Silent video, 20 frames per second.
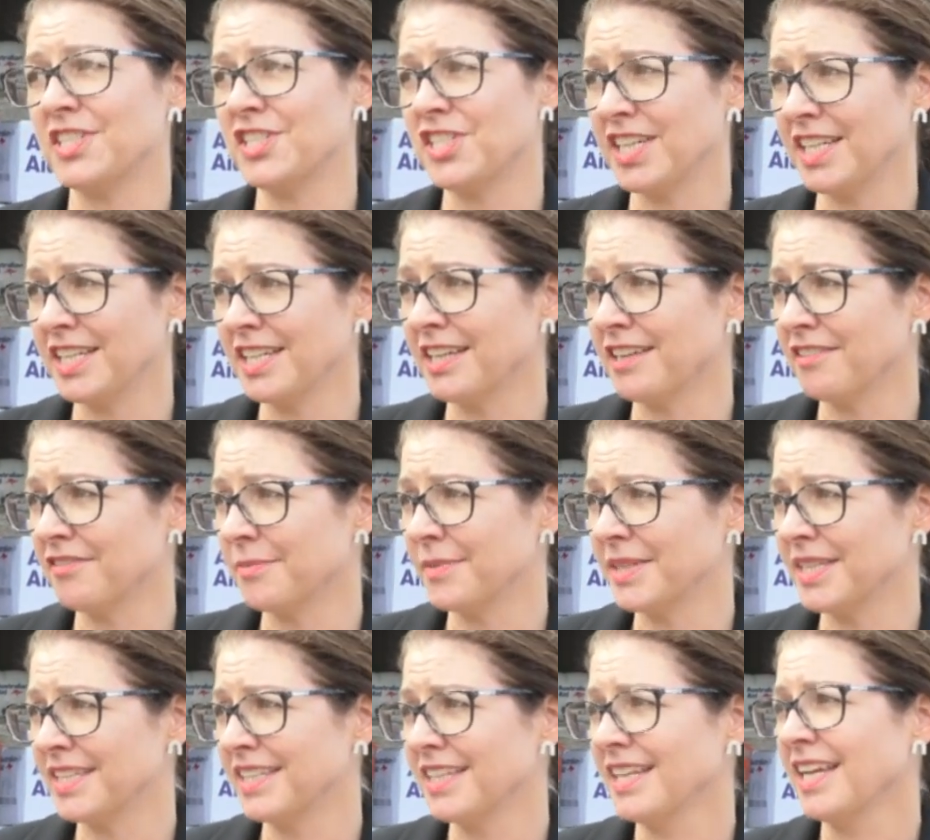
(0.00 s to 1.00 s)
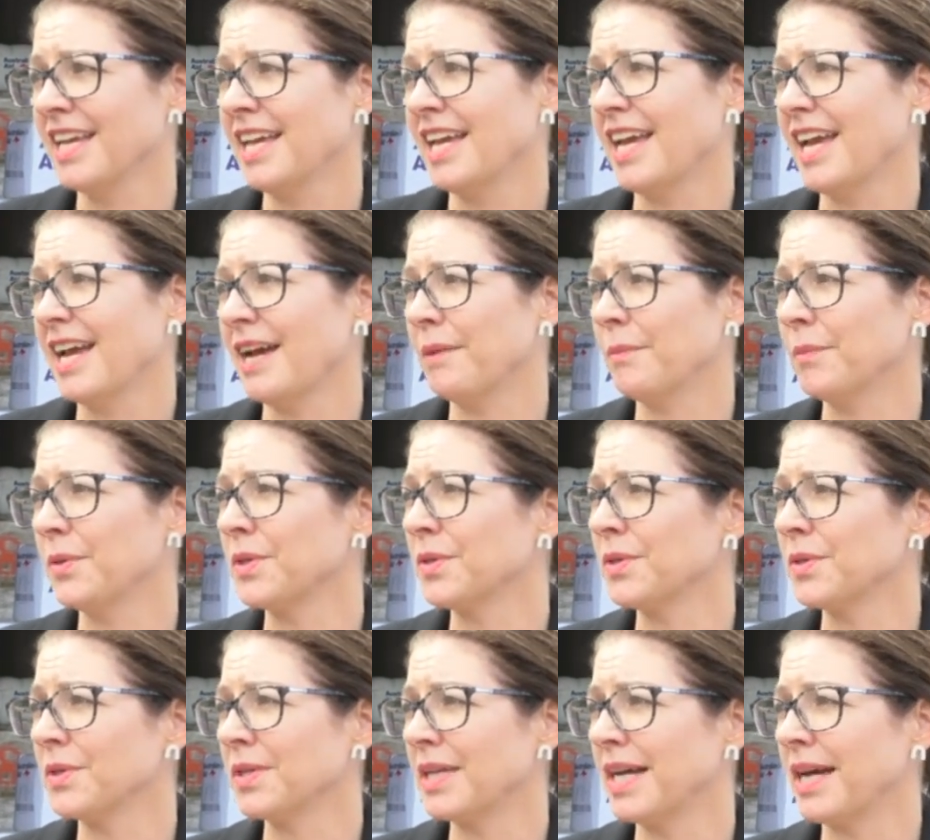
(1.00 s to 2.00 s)
Fijian government and
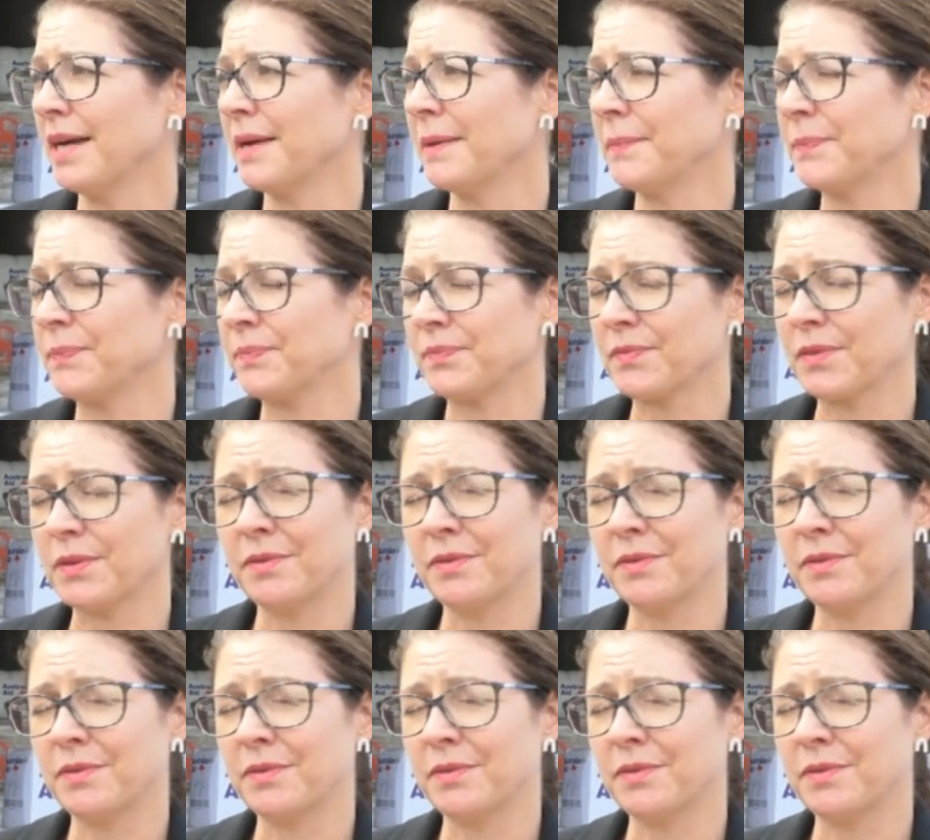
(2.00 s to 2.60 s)
we'll, um,